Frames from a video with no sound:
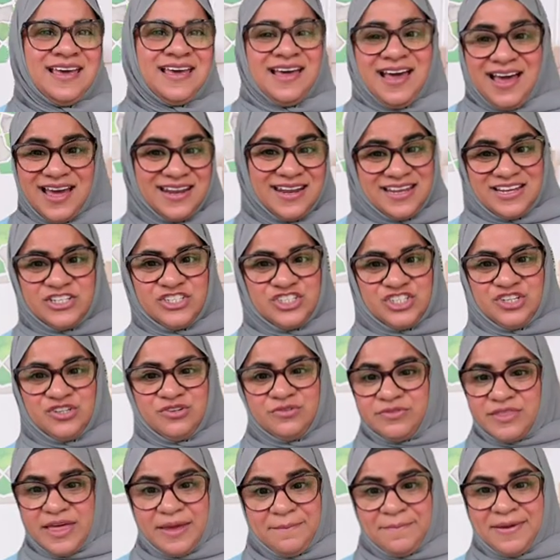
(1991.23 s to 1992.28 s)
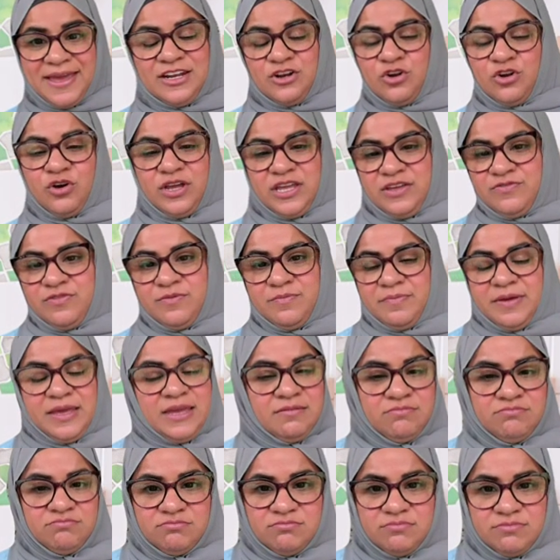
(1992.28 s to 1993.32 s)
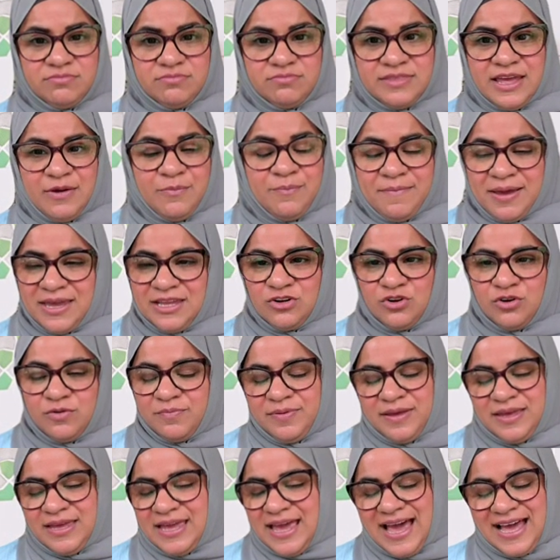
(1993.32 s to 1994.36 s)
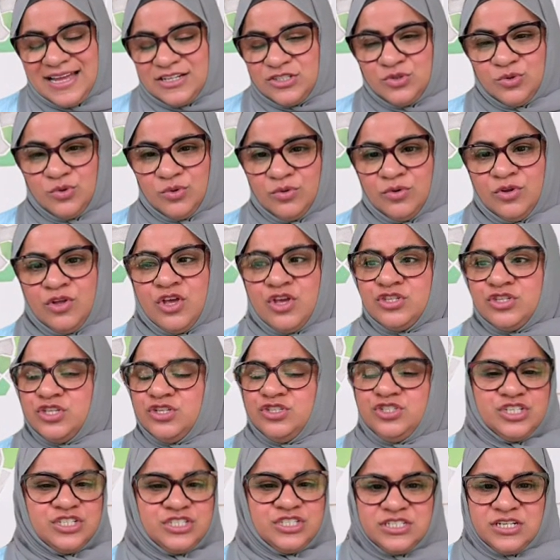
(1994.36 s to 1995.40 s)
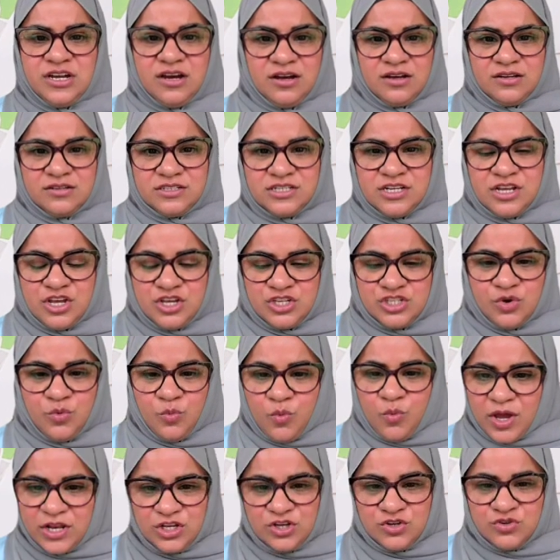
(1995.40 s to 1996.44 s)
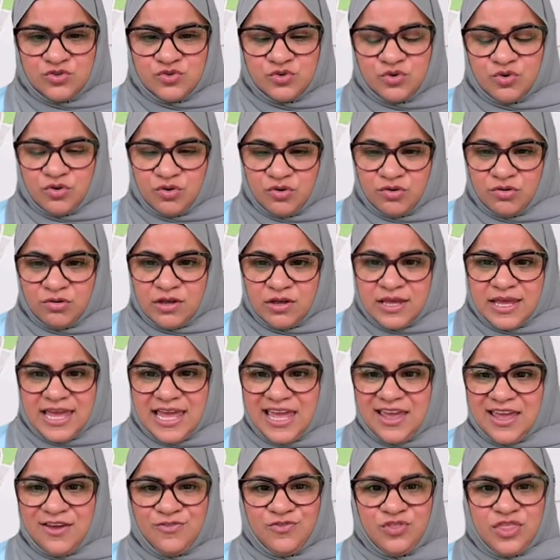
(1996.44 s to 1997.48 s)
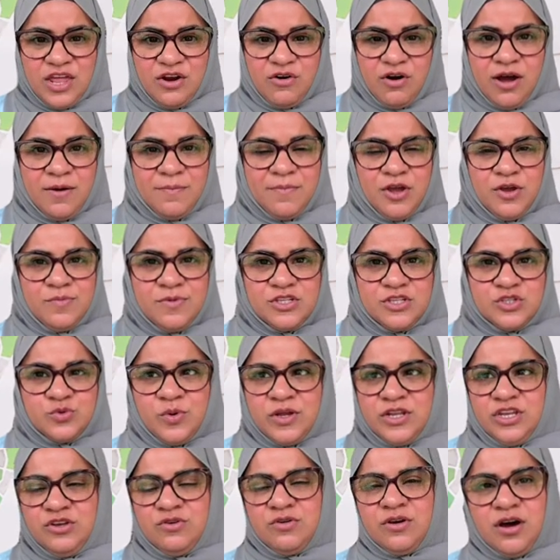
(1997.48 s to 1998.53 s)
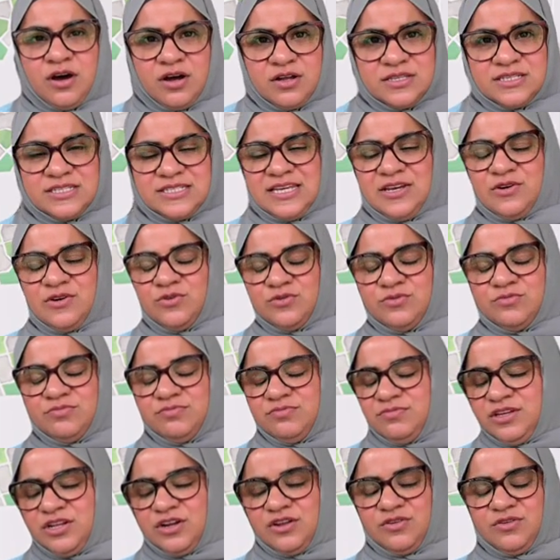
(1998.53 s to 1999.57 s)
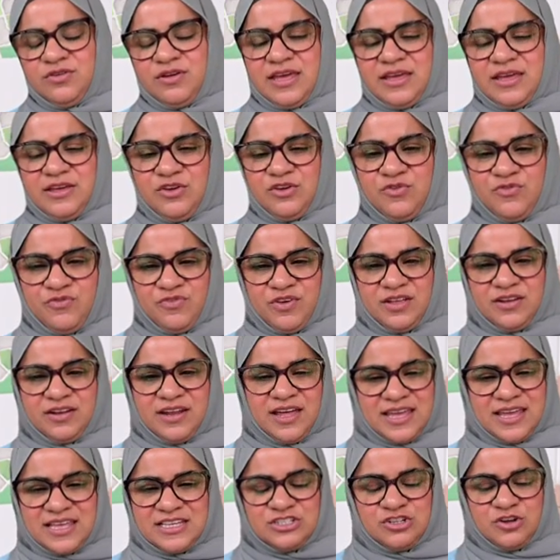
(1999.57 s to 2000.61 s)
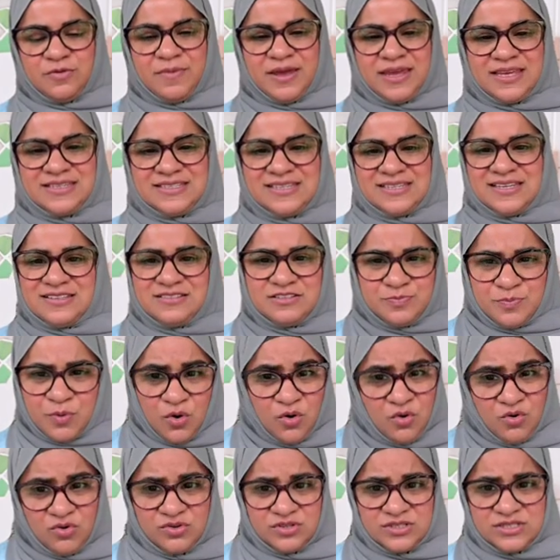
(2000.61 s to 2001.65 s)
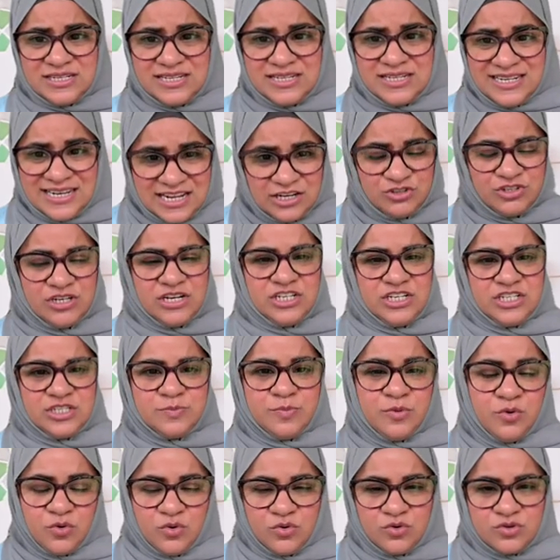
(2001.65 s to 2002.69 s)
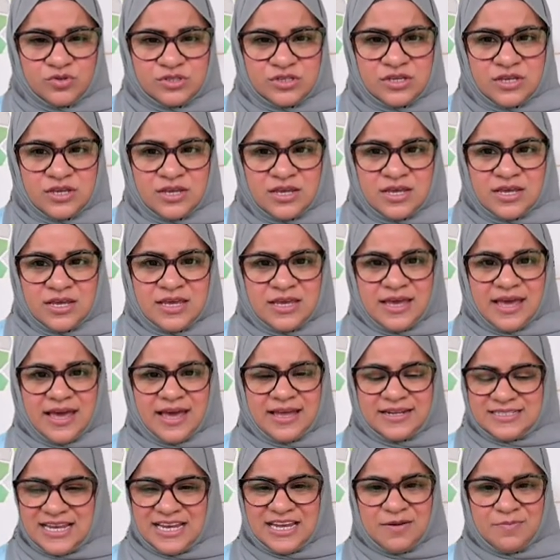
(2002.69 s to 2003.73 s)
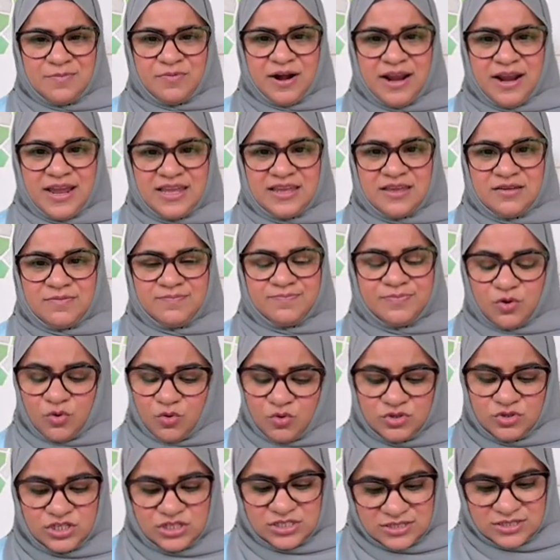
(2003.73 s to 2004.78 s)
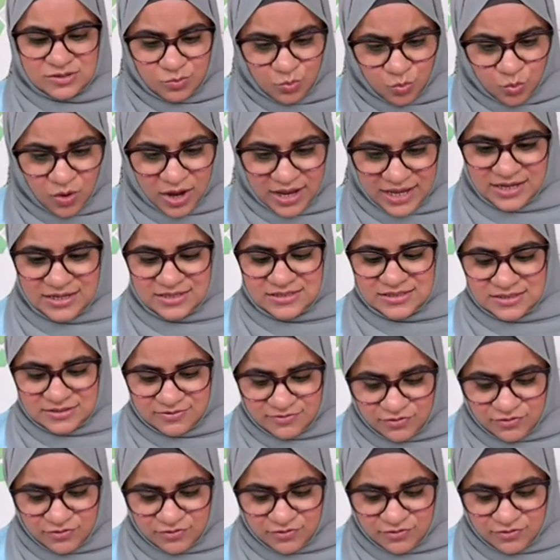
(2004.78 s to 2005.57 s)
Before we think of all the issues that might be an issue, they may not even be. They may not be at all. So just start. So when you draw, if there are moments when you can't see or you feel like it's not making sense, pause. Literally just pause